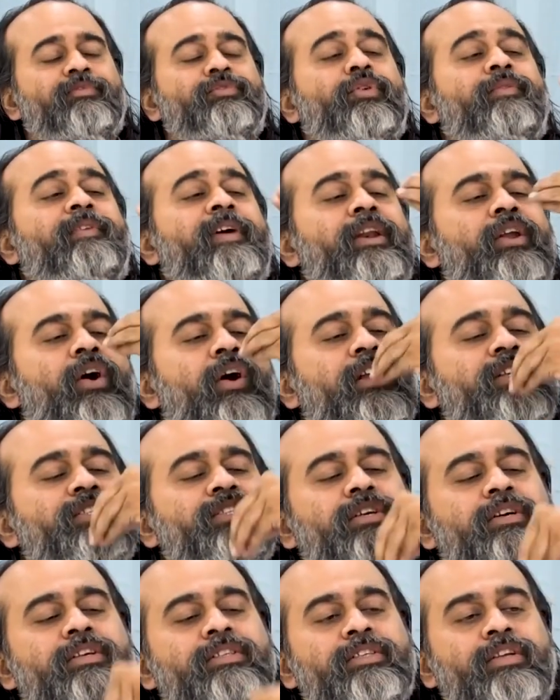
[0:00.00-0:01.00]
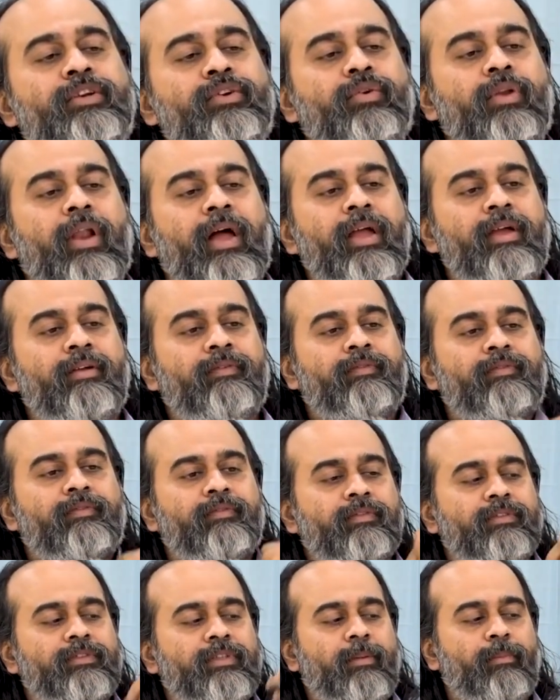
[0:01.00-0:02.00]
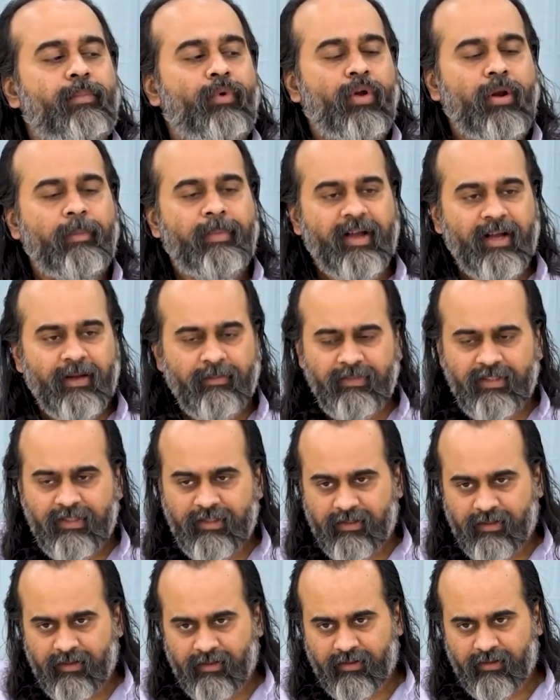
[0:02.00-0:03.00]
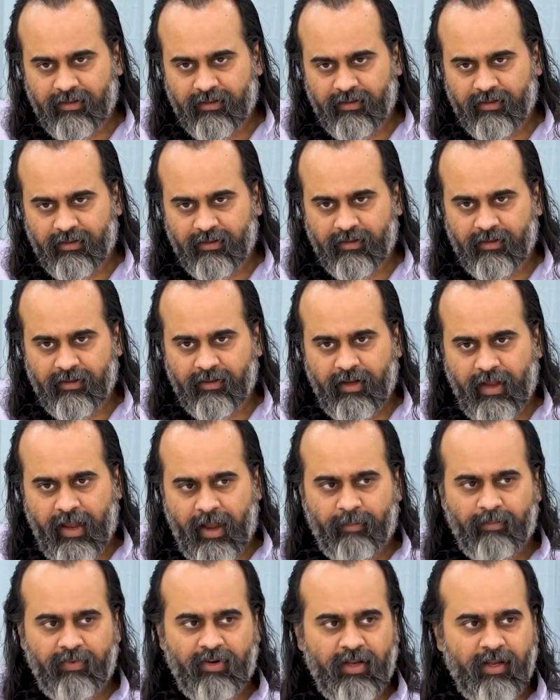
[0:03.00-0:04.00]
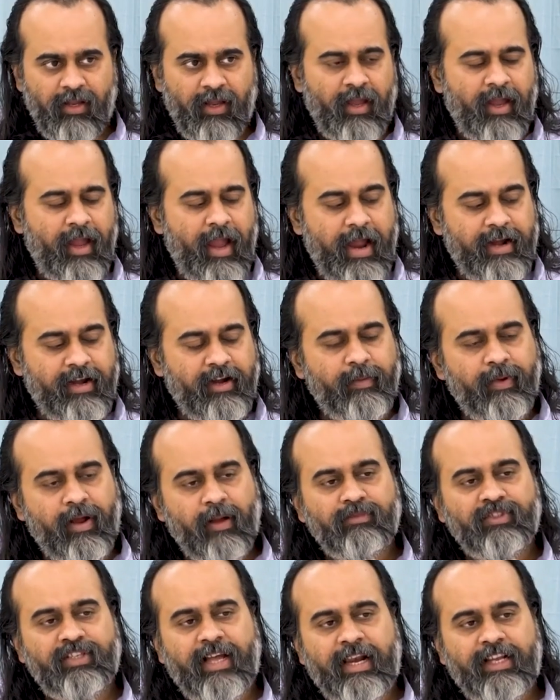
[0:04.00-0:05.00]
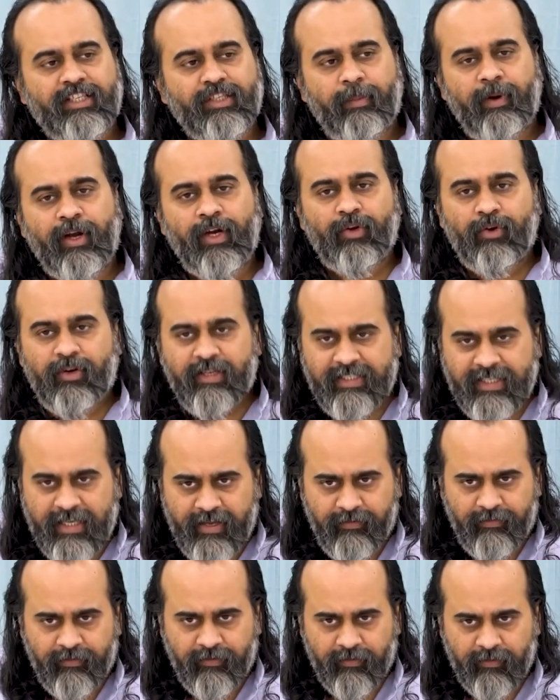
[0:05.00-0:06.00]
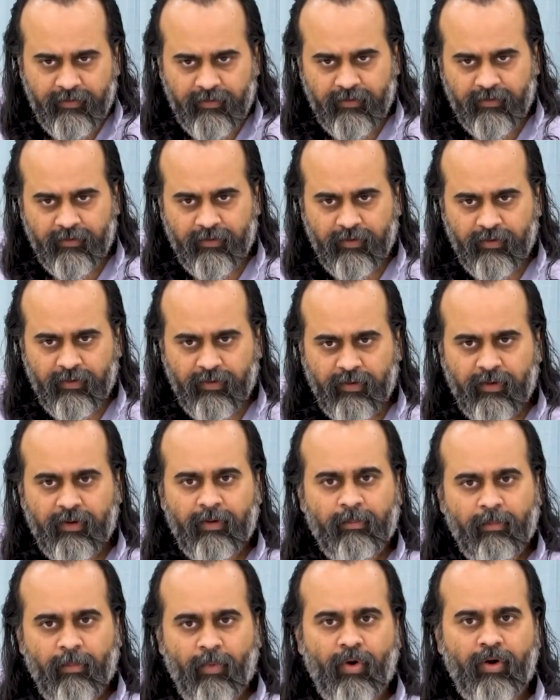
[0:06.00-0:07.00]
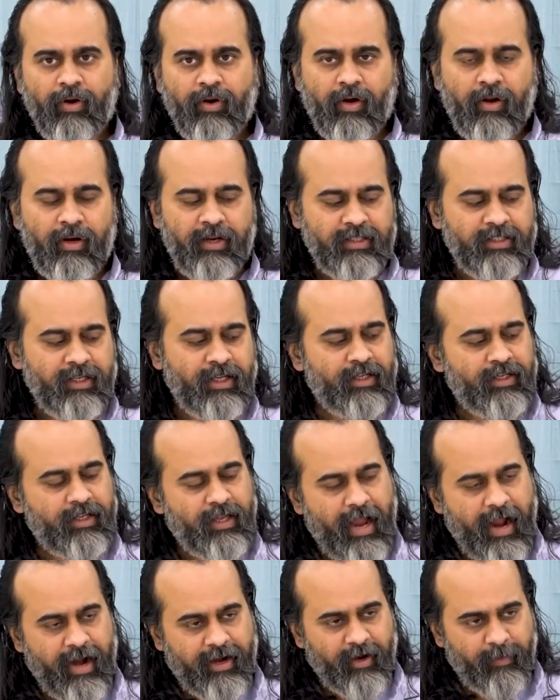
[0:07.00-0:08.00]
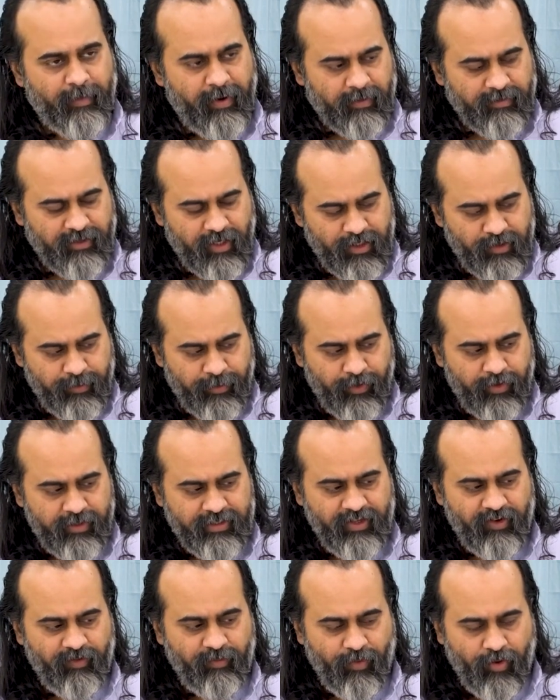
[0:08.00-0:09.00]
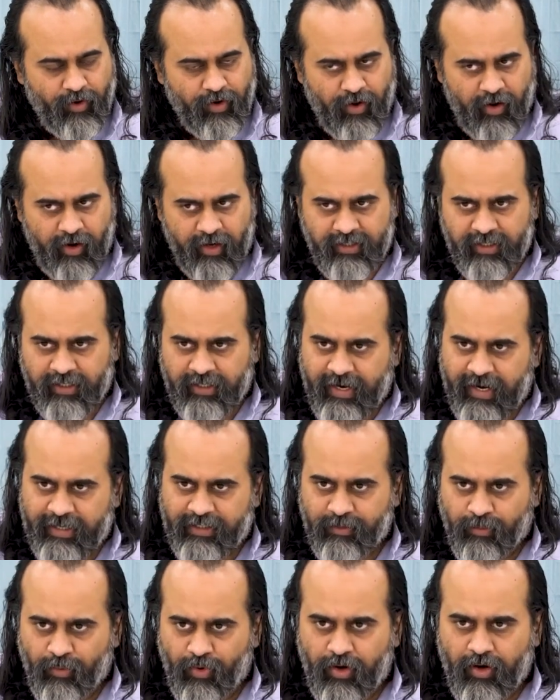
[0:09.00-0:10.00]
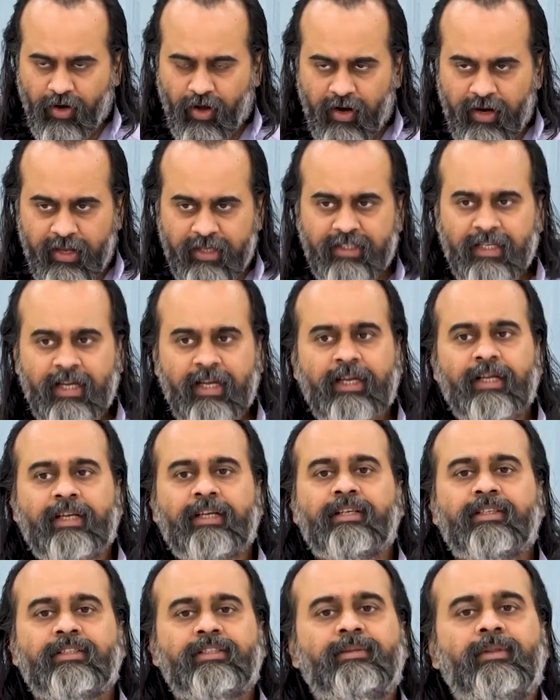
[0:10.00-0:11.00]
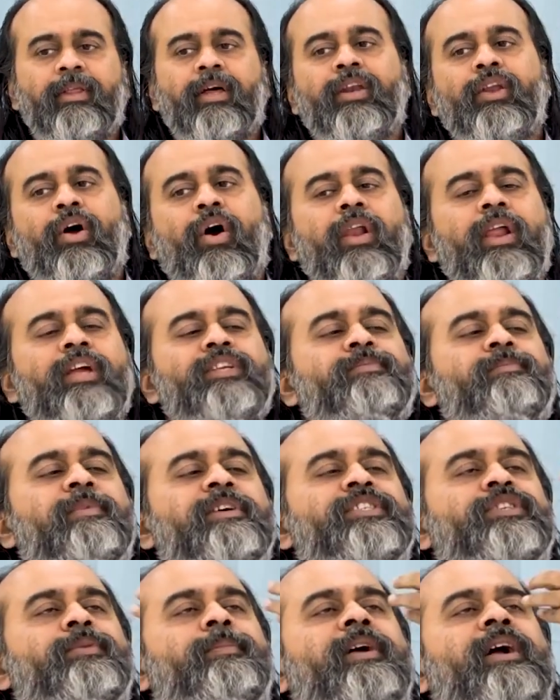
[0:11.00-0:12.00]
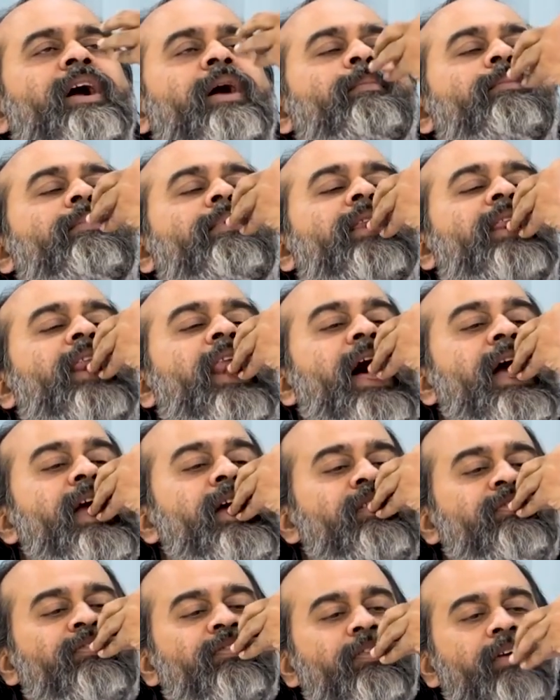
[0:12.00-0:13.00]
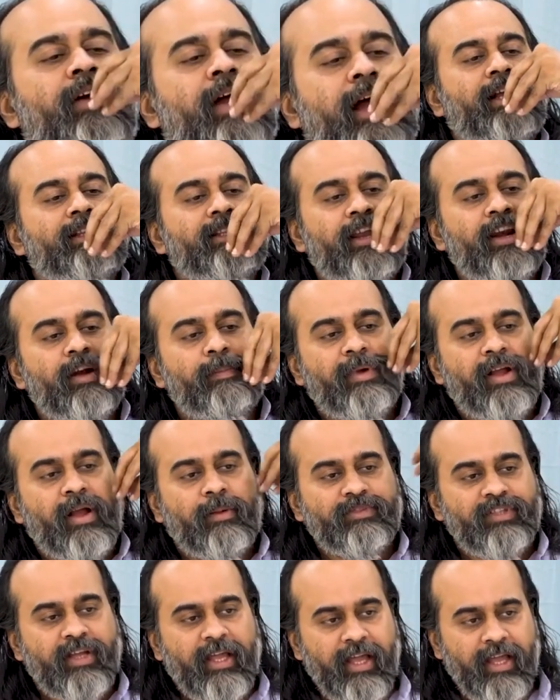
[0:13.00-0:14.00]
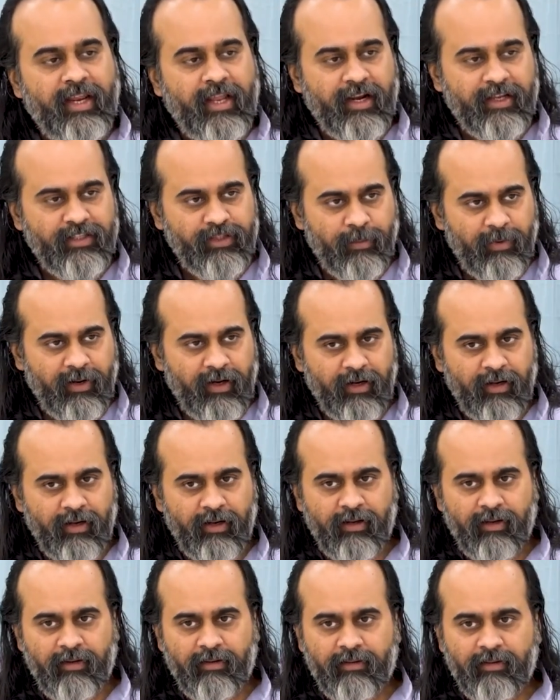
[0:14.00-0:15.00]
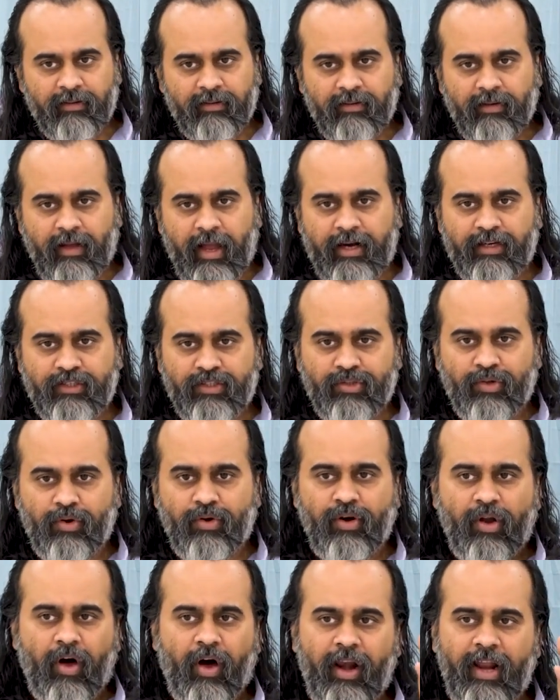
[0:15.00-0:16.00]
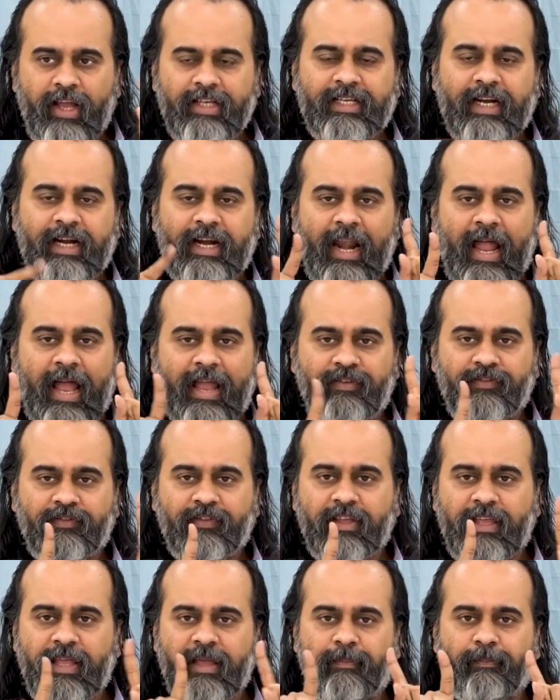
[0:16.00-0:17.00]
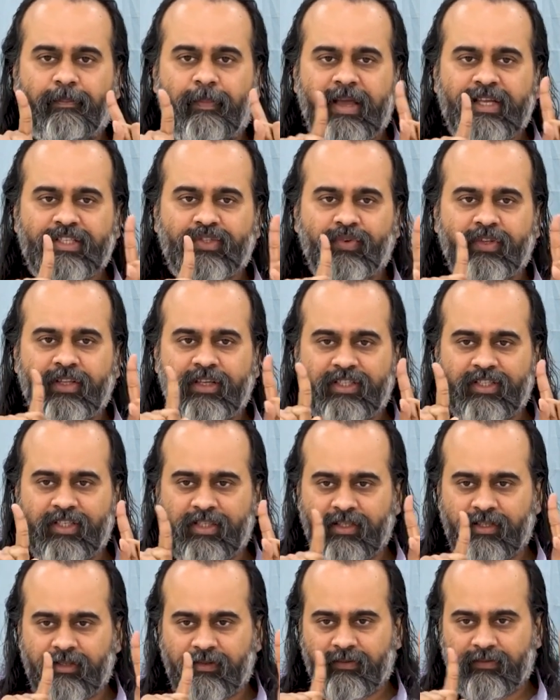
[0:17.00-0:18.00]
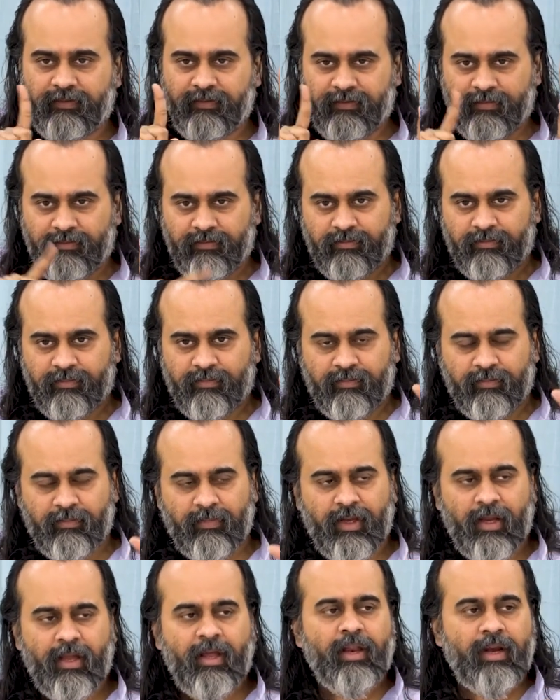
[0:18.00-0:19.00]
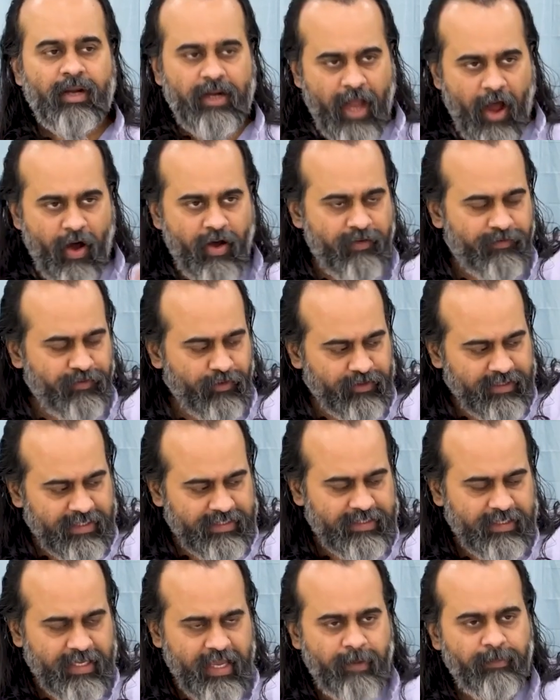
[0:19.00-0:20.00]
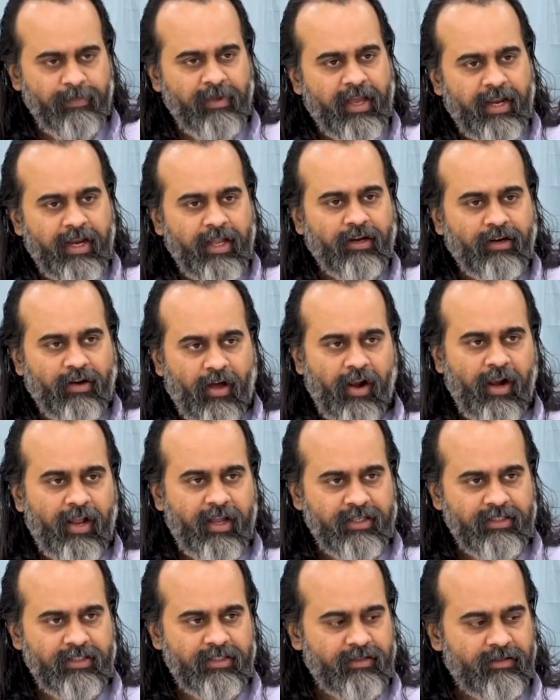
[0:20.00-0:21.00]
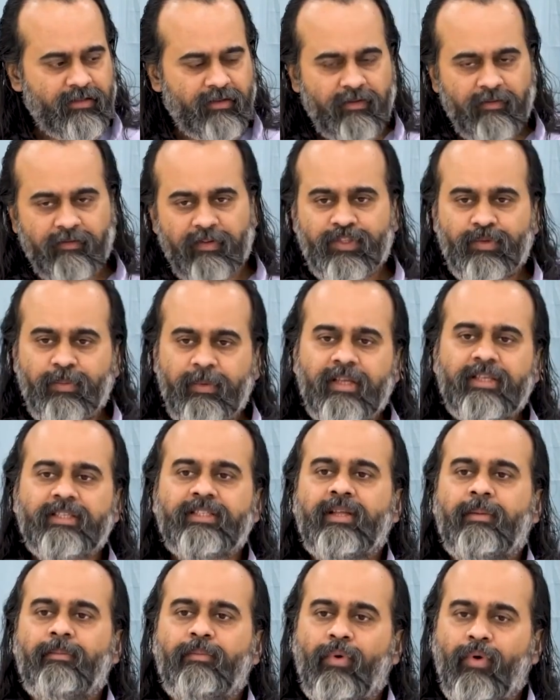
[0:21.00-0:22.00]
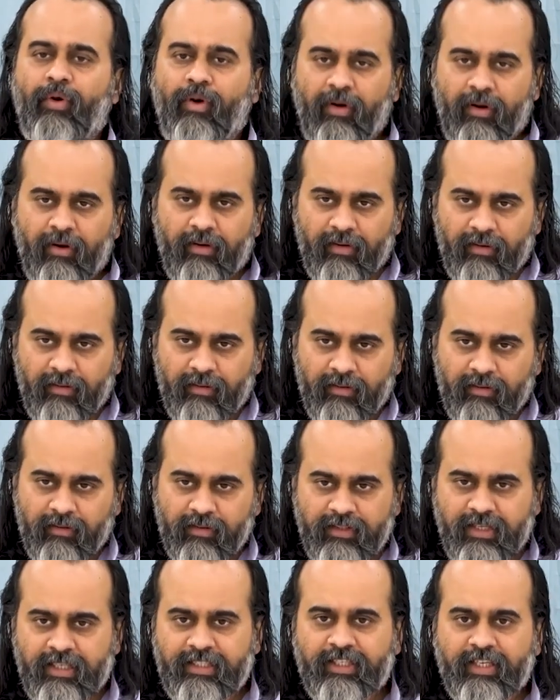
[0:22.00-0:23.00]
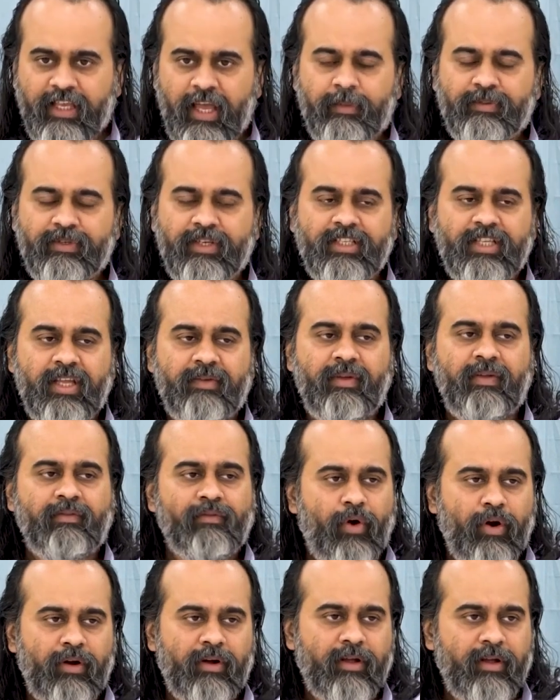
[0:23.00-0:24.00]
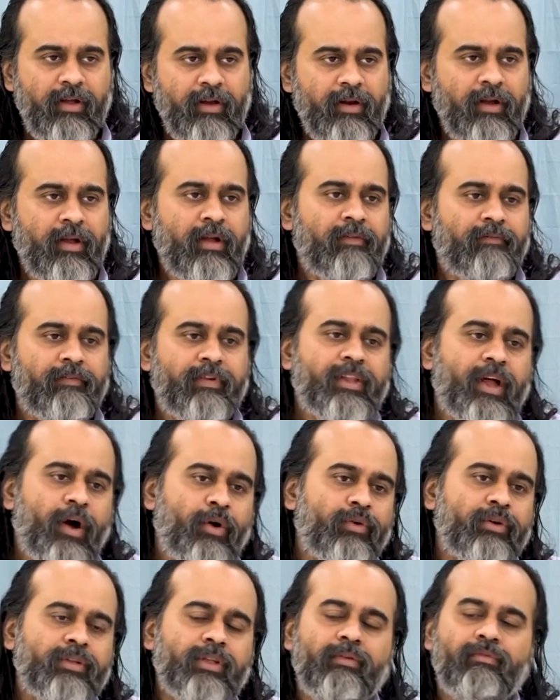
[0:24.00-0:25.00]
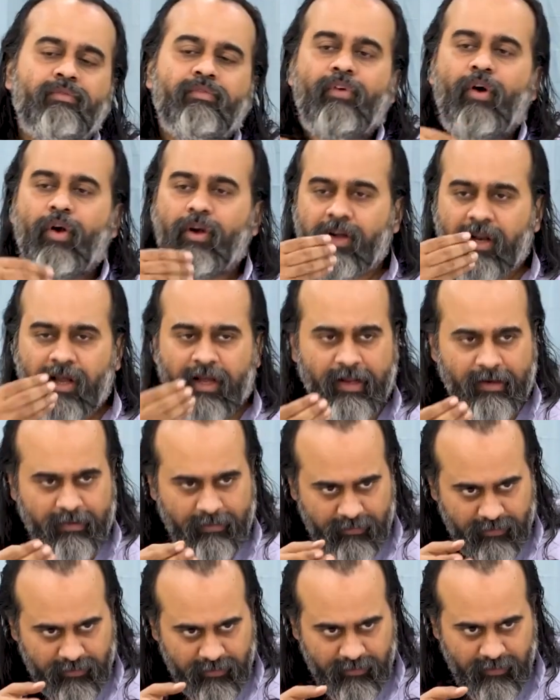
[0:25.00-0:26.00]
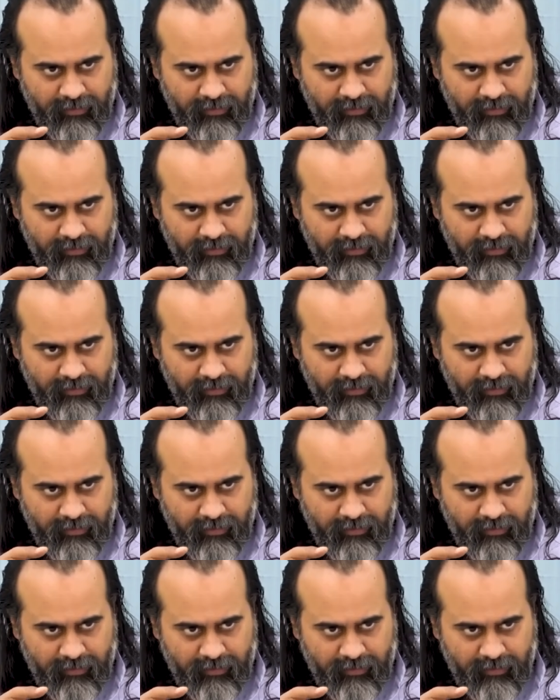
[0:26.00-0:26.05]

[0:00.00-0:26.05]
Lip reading: So when knowledge turns into life, the bowl becomes empty. And it becomes eligible to receive more knowledge. And it becomes eligible to receive more knowledge, it gets more knowledge. The knowledge must become life, and then it becomes again eligible. And so knowledge and life keep pace with each other. Now if you just keep gaining knowledge, which means the bowl just keeps receiving water without the water